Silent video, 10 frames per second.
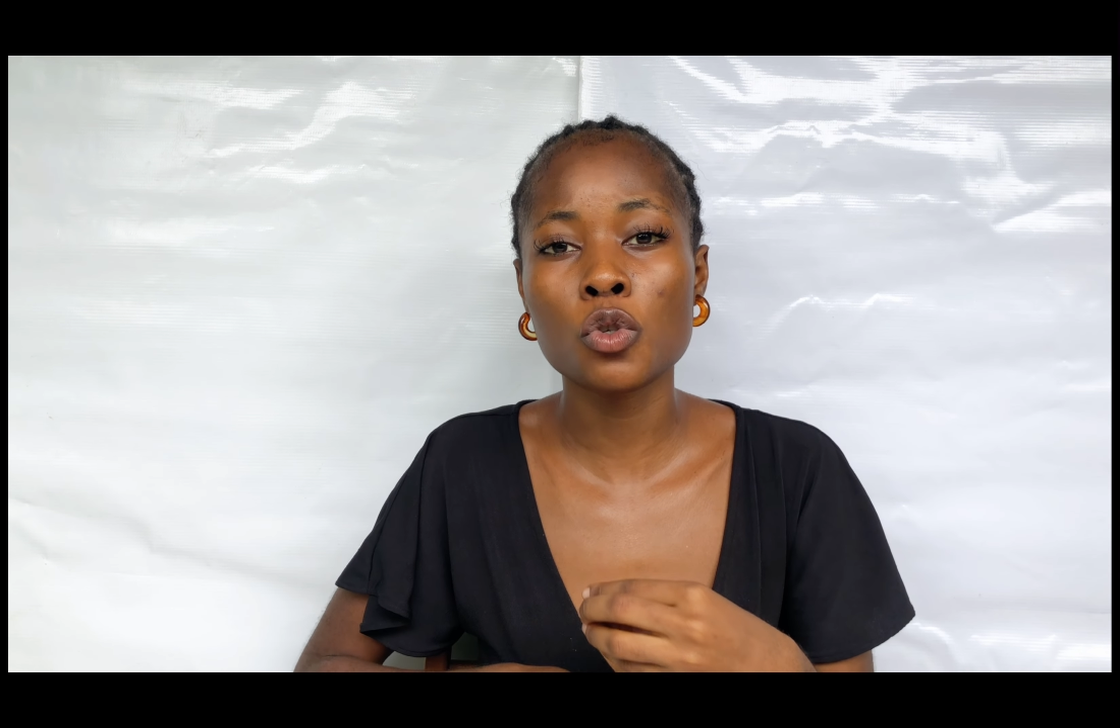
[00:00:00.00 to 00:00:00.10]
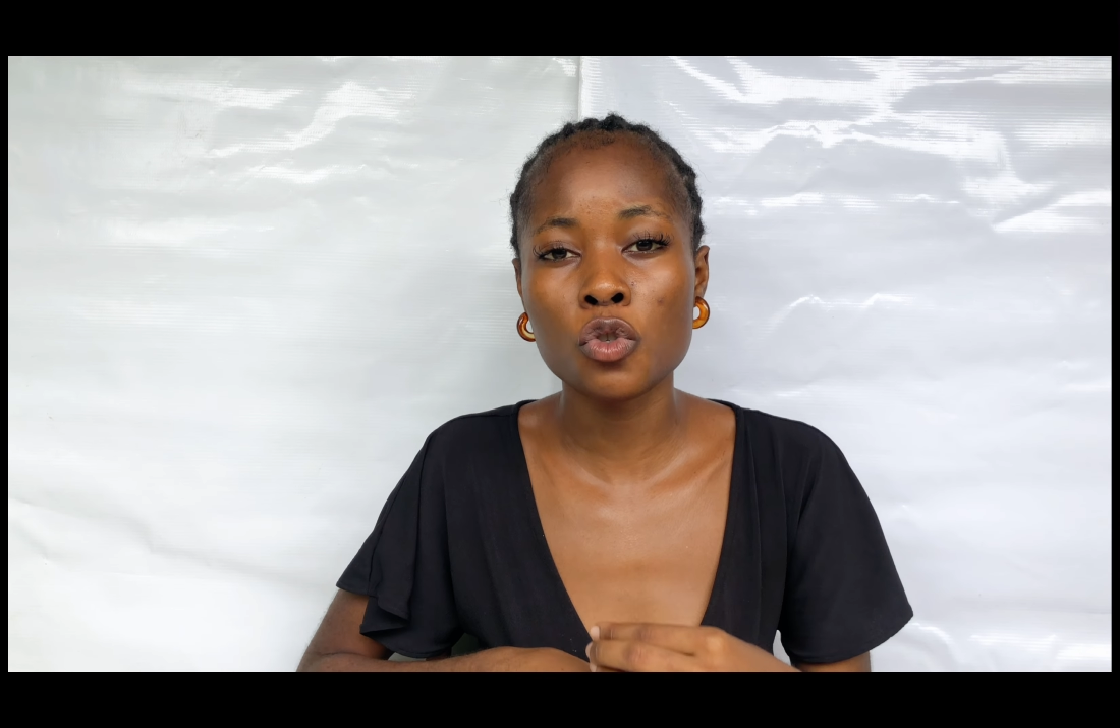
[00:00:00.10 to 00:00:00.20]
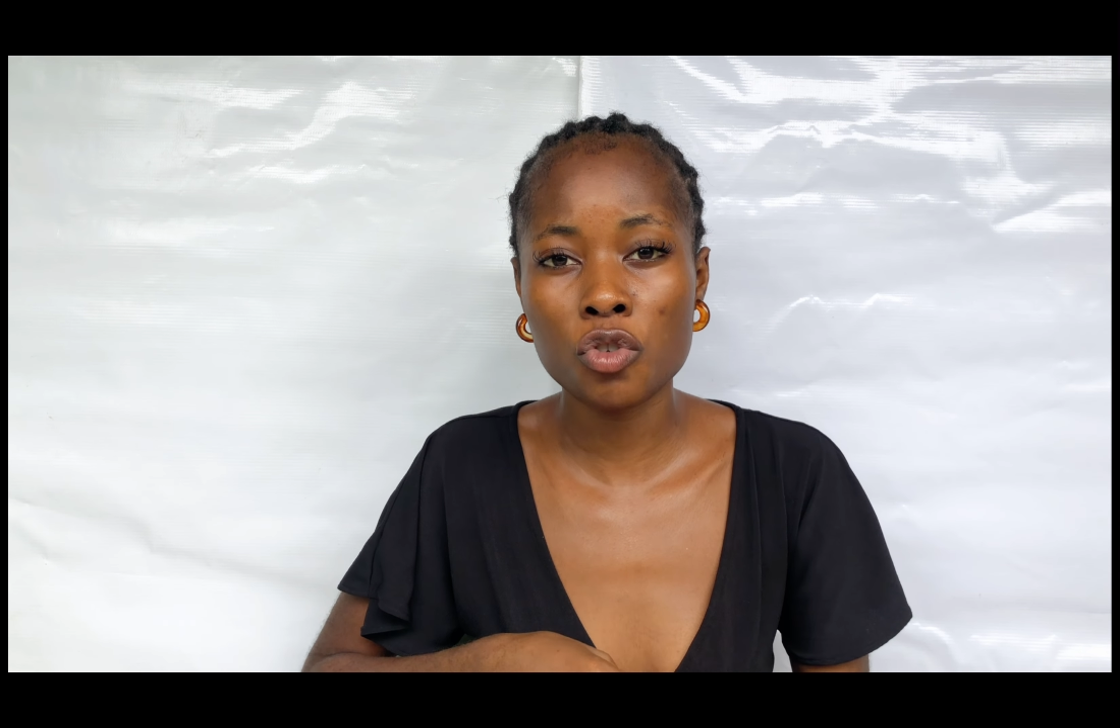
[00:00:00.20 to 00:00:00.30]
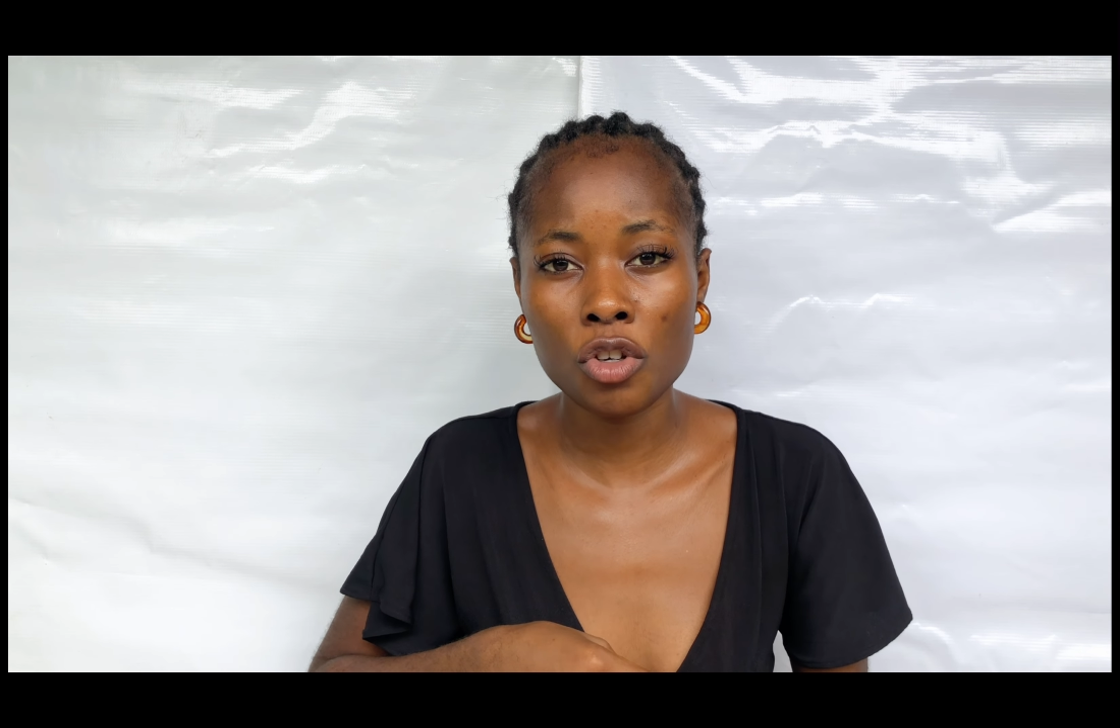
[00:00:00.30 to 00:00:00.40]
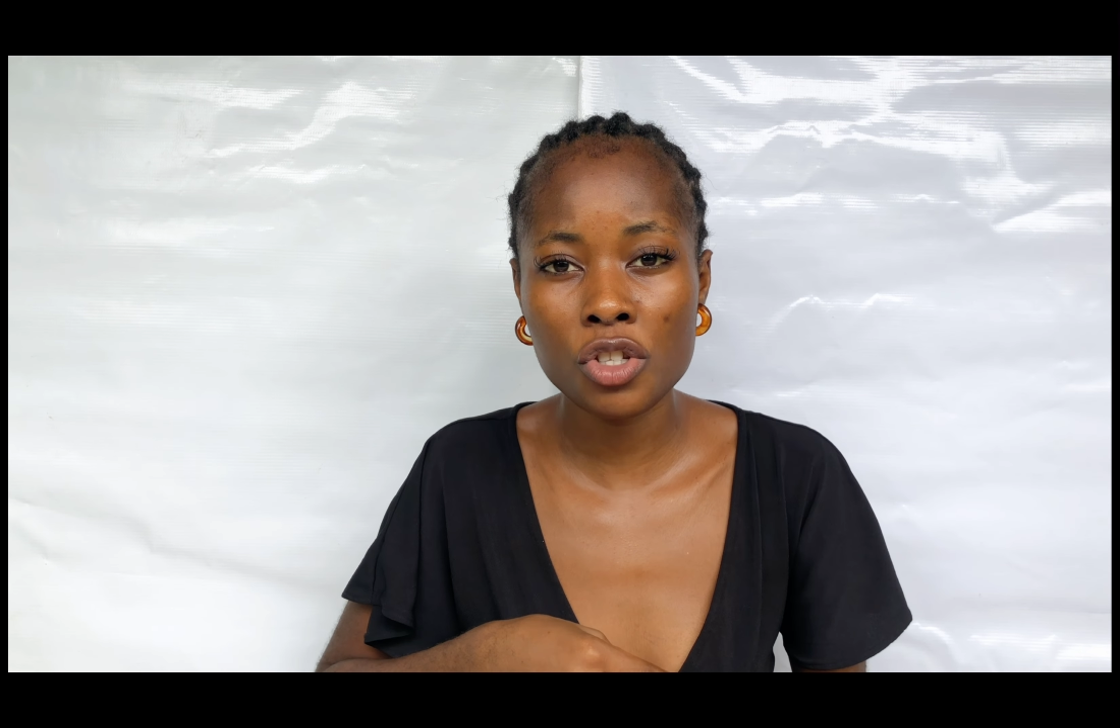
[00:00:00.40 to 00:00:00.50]

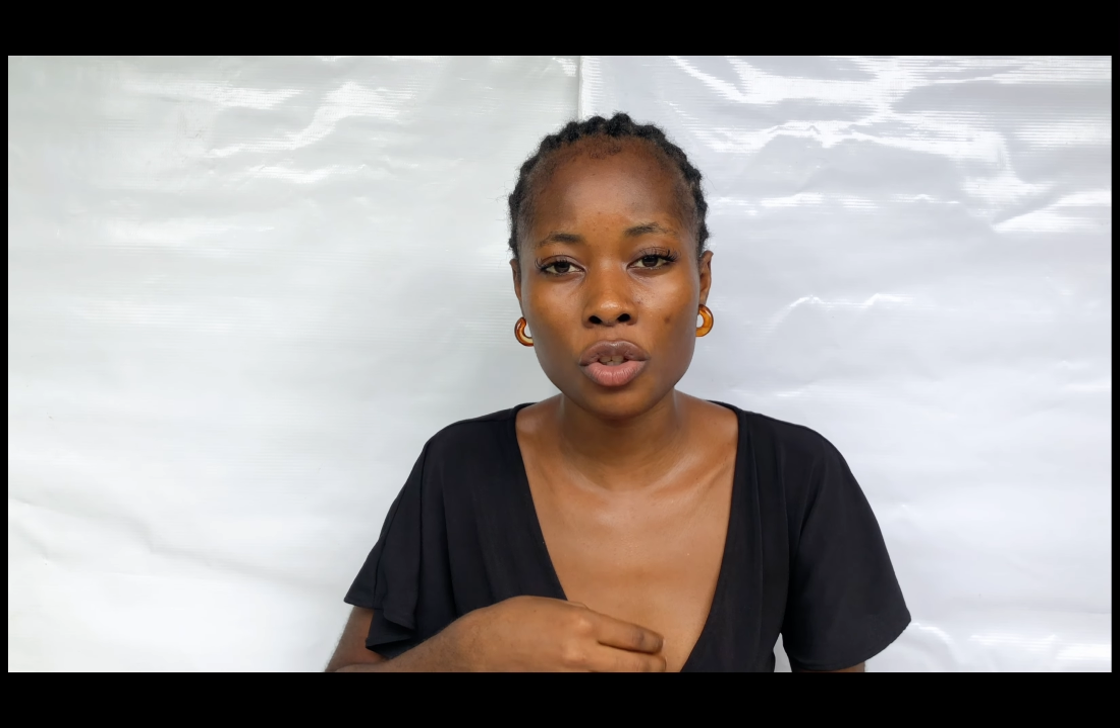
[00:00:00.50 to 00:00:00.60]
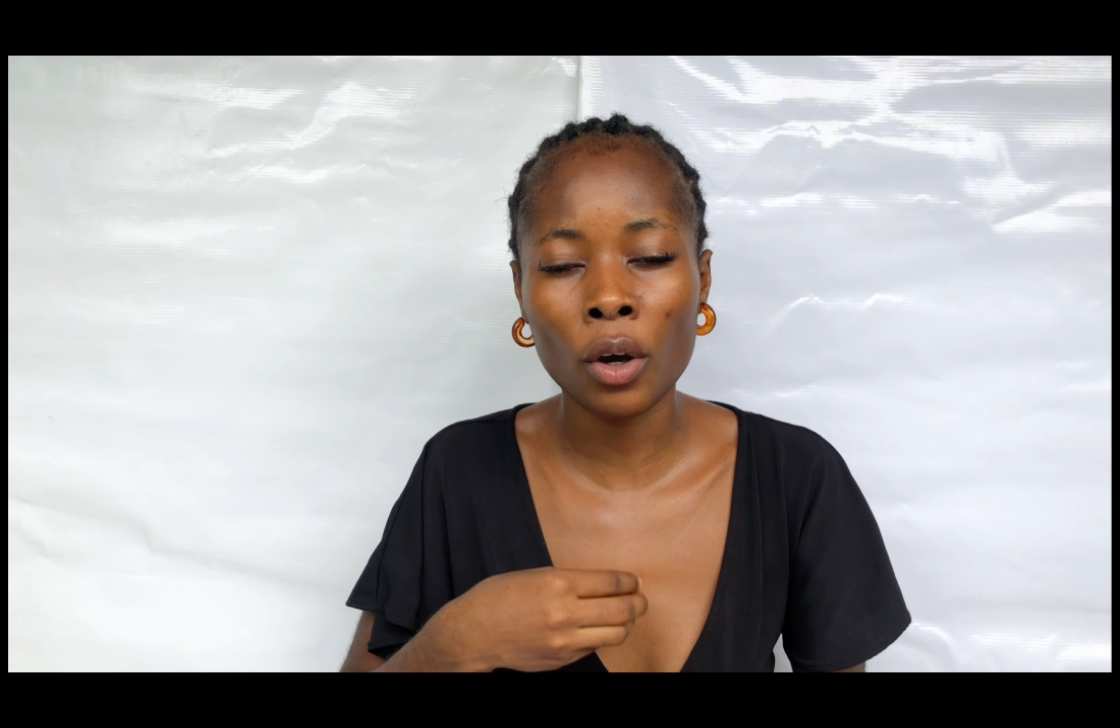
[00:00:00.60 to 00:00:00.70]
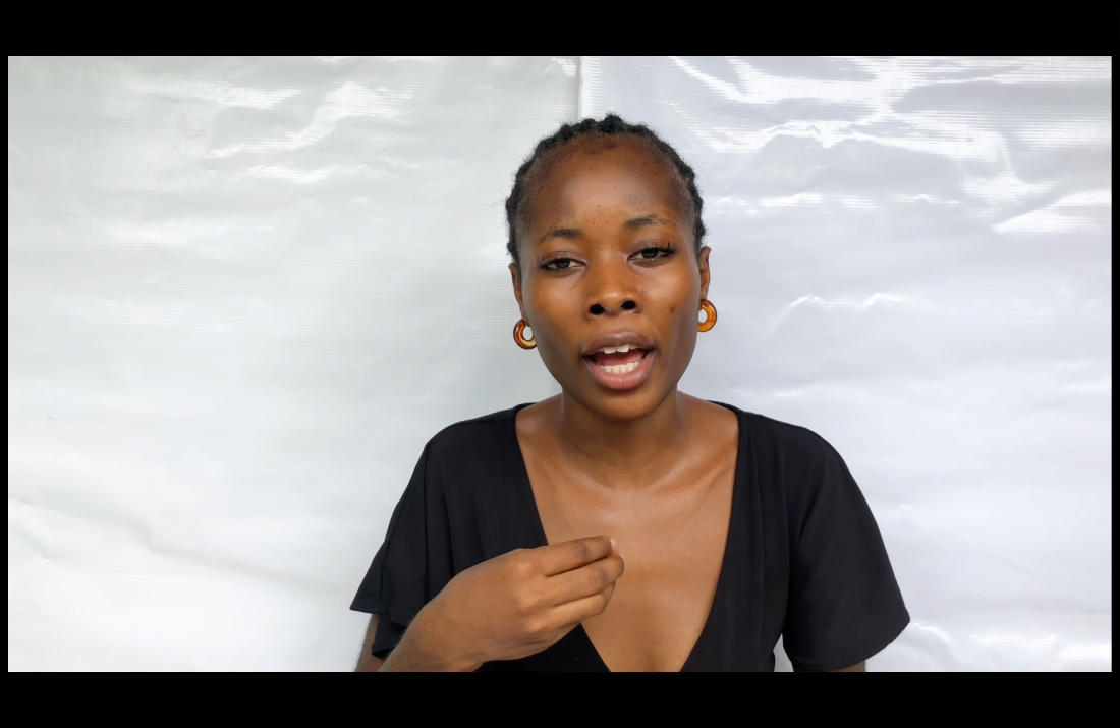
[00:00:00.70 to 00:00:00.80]
trust you